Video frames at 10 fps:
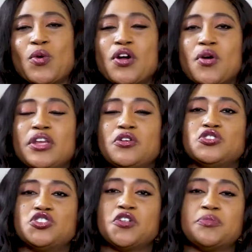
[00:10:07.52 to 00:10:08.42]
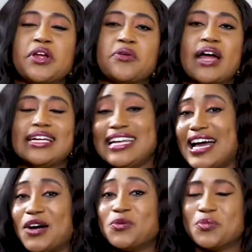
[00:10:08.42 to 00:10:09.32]
We're going on a short break right
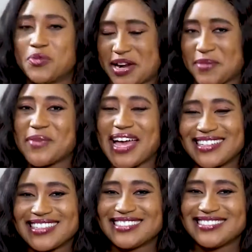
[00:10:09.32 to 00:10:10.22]
now. We'll be right back.